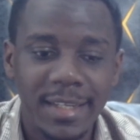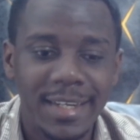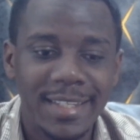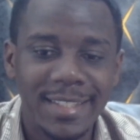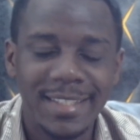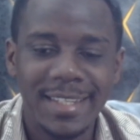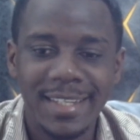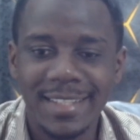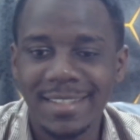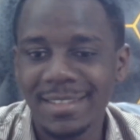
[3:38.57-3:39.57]
And
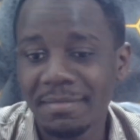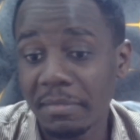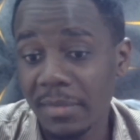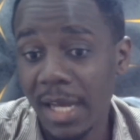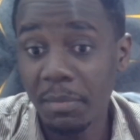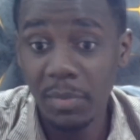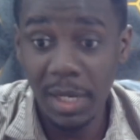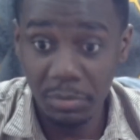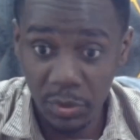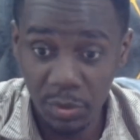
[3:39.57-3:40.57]

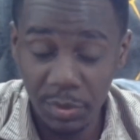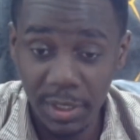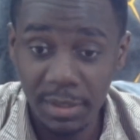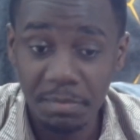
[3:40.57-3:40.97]
I'm sorry,